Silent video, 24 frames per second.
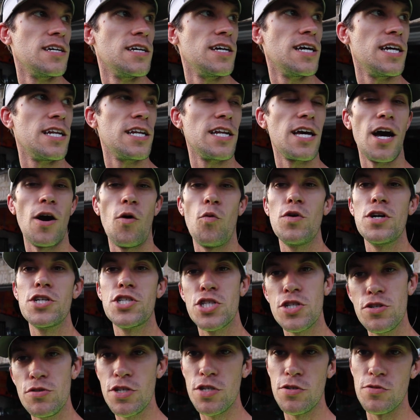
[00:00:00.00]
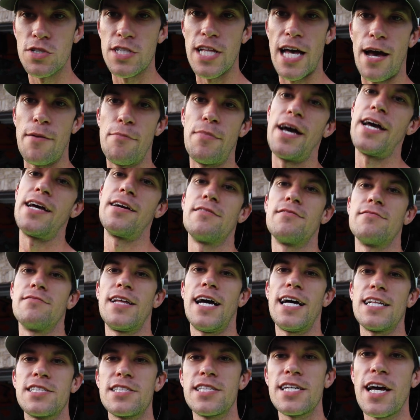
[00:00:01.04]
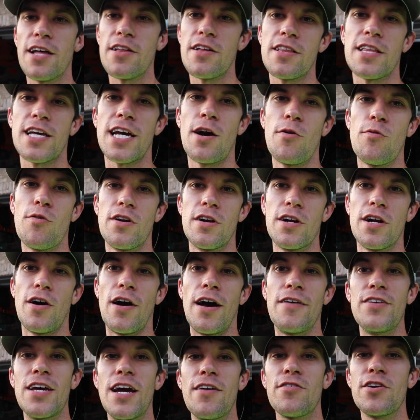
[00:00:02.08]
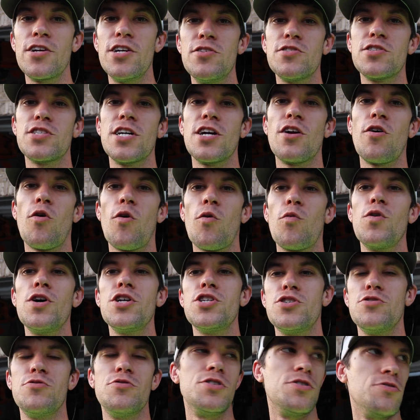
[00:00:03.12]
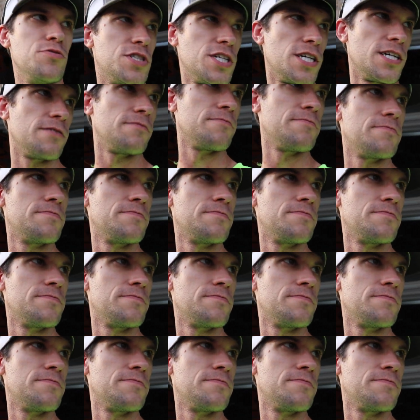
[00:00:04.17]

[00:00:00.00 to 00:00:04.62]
And would you use that bait? That's the other thing I want to know. Have you ever used it, or would you use it?